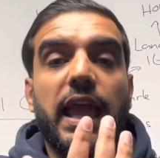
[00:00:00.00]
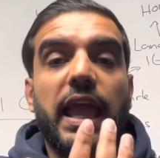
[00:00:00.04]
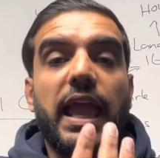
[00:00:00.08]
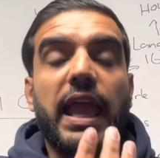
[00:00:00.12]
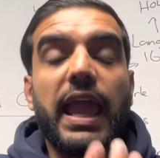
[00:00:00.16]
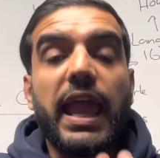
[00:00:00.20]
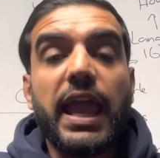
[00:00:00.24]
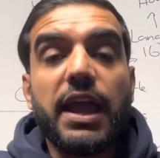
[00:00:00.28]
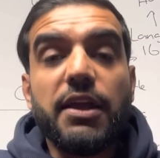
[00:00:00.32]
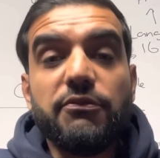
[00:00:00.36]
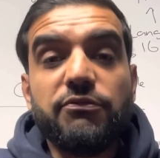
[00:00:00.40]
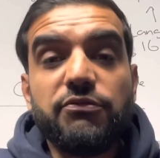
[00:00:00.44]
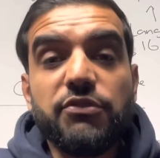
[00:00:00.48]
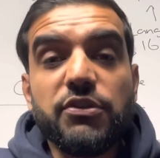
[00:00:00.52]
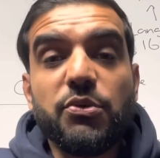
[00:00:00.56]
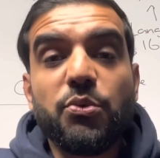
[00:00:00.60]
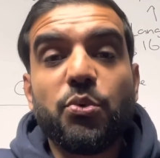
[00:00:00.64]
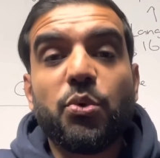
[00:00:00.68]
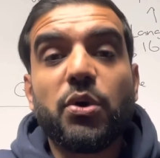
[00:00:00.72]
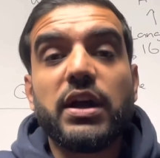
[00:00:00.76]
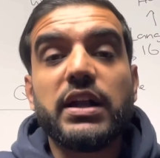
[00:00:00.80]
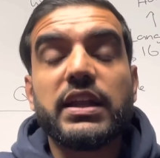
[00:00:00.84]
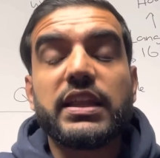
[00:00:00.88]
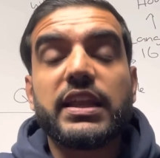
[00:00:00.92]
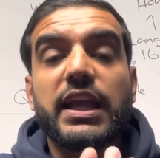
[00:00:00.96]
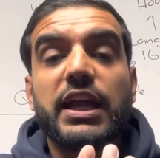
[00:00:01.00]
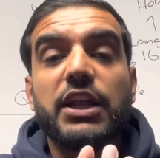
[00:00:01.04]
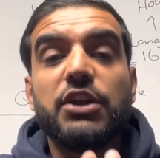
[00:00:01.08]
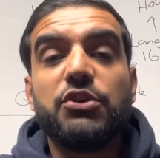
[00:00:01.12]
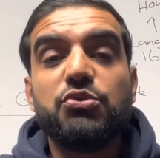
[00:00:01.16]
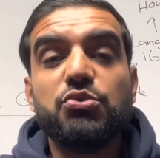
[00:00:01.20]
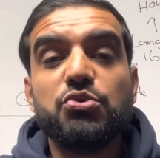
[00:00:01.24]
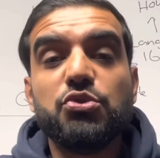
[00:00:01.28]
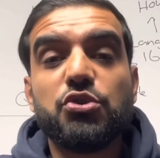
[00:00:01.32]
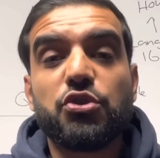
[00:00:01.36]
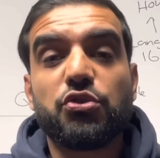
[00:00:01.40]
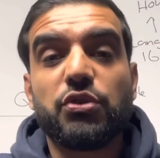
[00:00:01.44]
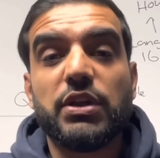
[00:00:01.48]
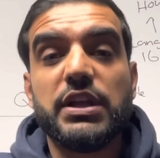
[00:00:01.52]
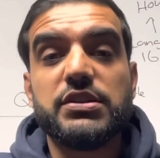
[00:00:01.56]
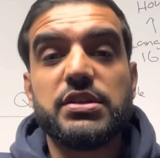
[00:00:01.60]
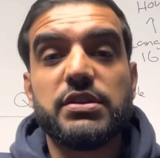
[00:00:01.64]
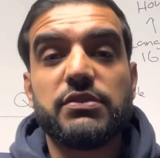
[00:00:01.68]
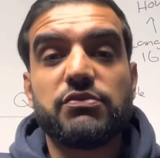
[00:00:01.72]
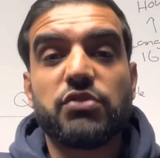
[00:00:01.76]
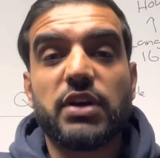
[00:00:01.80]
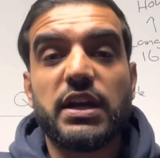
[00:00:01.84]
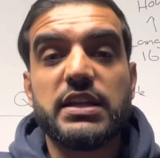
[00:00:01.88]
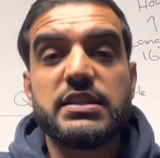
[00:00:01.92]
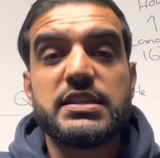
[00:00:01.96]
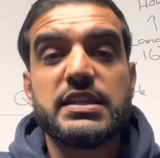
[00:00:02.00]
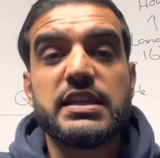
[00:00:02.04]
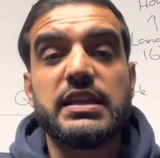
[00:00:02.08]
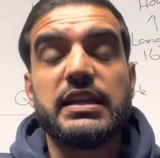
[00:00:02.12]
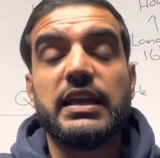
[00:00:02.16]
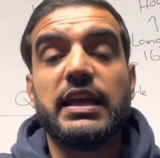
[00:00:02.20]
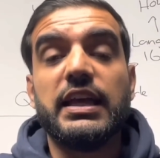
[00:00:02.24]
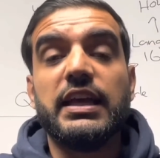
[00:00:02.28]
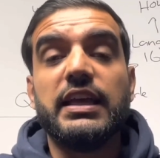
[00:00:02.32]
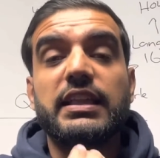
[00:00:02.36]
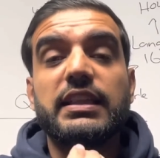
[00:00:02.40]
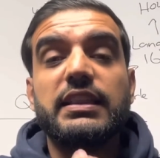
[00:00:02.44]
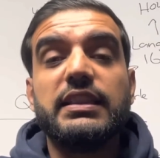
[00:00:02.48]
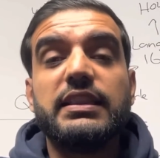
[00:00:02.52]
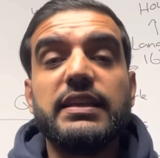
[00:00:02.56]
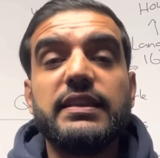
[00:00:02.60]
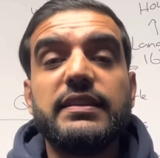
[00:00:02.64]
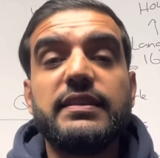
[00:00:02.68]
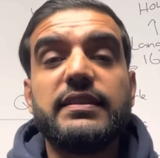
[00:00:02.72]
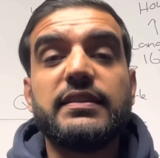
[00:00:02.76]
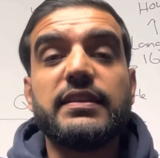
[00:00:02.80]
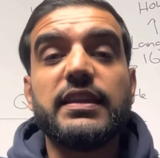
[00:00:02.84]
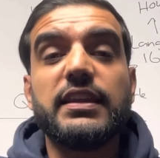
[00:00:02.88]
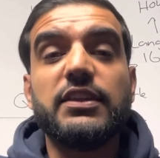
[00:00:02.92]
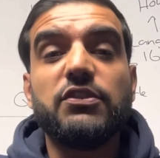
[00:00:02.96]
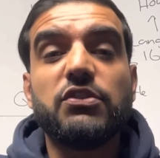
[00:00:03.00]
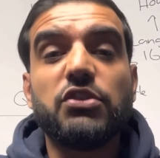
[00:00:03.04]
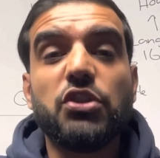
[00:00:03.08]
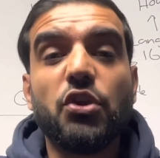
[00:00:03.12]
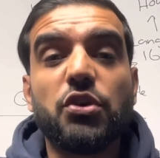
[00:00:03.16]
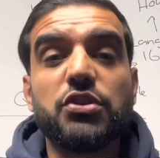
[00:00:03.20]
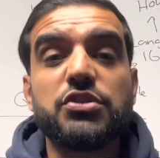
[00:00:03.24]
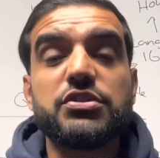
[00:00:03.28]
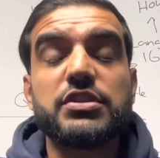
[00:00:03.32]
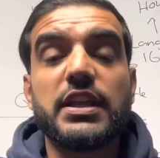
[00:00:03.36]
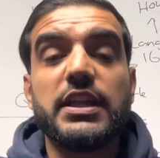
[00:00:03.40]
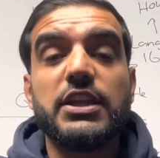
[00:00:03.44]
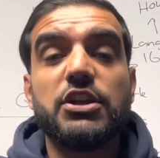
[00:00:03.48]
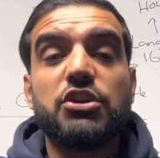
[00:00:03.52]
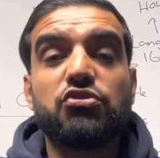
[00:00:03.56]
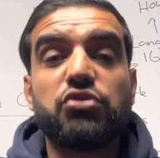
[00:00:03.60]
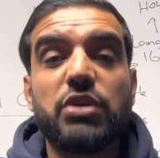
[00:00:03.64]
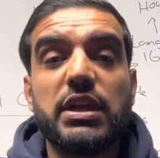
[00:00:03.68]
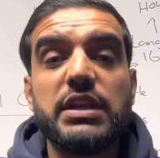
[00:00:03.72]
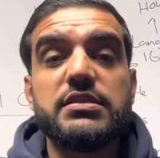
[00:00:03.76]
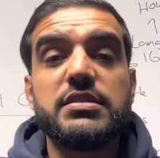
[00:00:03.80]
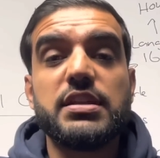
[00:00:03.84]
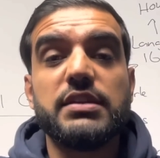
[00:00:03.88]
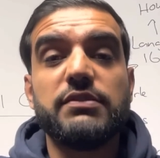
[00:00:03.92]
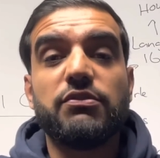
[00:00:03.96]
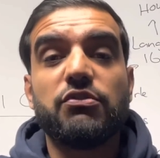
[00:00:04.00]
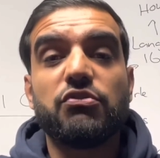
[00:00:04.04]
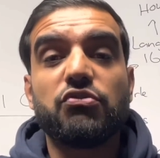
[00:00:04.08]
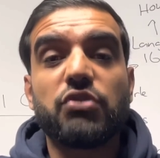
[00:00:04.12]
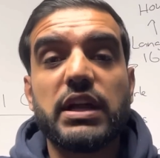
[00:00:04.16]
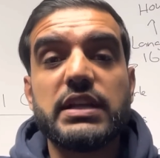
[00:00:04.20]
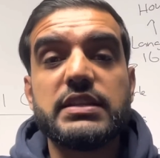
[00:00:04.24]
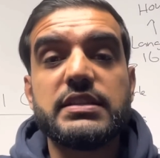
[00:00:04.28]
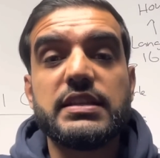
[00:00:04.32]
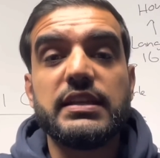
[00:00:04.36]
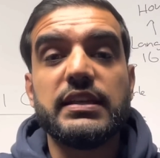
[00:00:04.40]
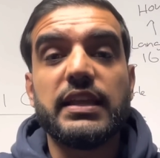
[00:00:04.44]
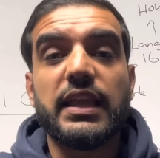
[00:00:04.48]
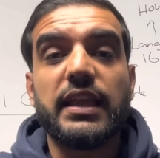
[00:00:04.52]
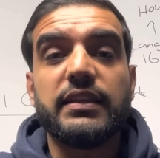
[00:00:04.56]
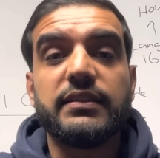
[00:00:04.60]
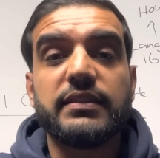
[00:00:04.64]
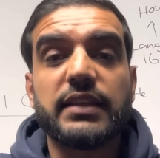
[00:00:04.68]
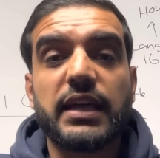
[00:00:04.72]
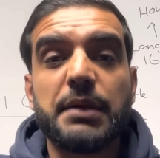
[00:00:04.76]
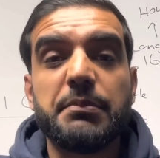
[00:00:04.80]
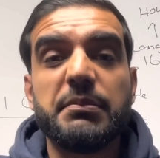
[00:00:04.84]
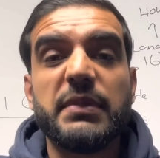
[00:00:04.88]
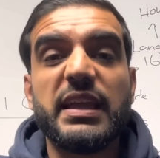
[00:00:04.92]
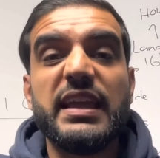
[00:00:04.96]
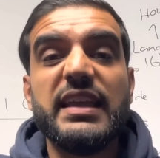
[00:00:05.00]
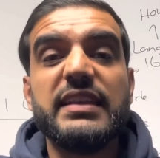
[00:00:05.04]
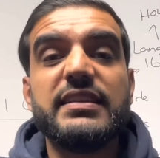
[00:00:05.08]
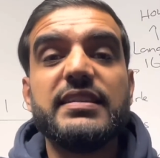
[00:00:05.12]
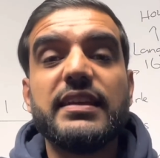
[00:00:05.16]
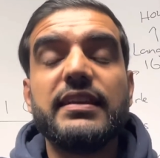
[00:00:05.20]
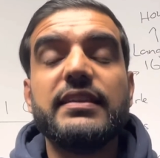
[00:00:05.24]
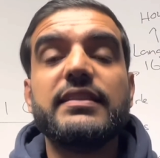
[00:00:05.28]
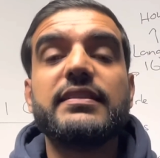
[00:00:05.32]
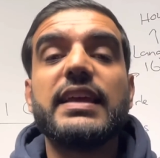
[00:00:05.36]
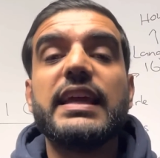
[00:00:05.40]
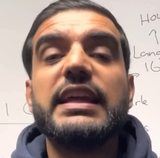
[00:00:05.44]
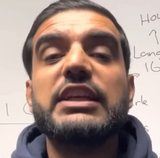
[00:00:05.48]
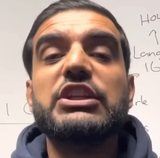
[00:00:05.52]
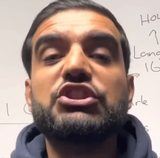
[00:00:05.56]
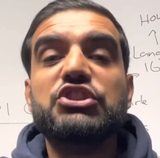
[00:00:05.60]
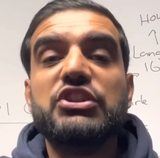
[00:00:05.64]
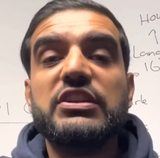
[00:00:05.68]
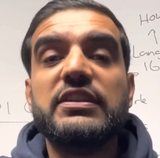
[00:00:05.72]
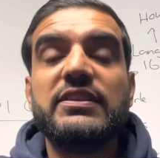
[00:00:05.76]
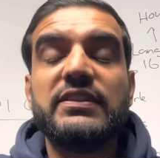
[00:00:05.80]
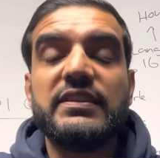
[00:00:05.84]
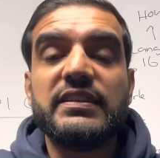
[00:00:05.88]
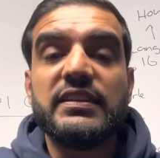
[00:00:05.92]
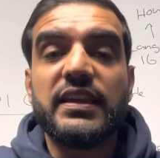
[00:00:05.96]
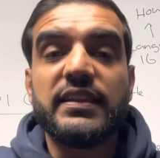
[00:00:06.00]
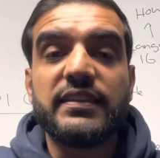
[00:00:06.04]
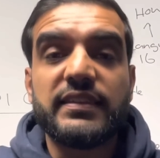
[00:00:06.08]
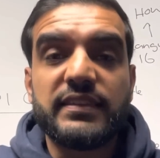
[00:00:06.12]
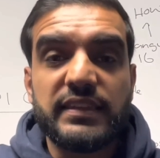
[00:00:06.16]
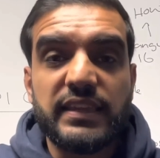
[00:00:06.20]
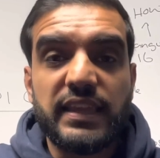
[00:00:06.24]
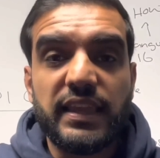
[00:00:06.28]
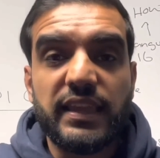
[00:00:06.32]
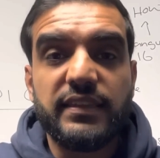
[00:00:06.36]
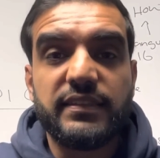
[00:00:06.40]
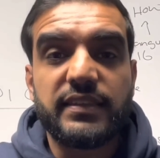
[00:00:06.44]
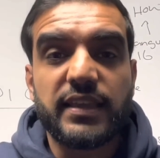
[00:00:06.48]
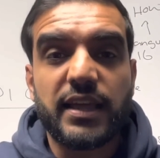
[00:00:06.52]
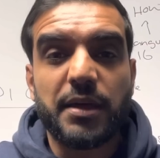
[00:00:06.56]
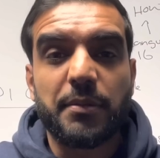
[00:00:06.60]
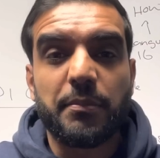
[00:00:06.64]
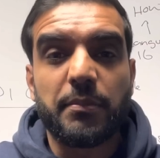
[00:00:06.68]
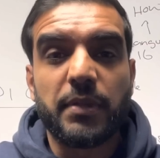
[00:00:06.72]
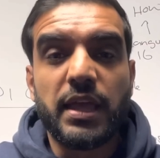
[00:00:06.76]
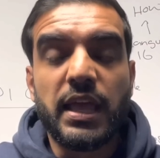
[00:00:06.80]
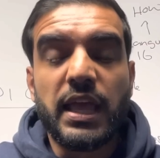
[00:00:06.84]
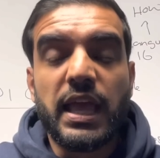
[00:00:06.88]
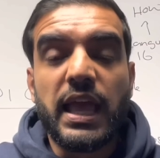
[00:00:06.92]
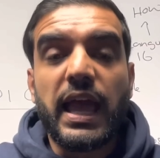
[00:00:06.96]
Everyone can do creative writing. This is not a creative writing exam. It is a GCSE exam.